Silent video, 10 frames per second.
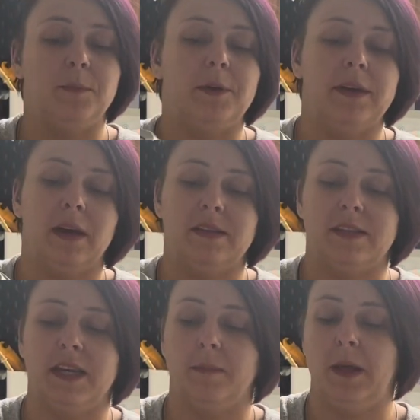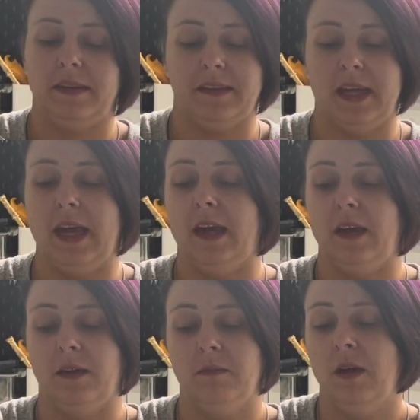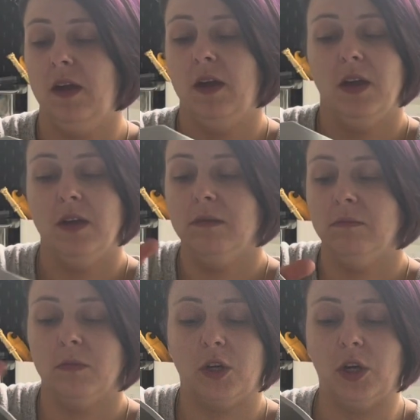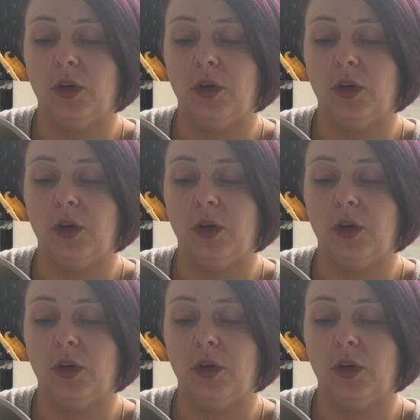but nice thick plastic. Good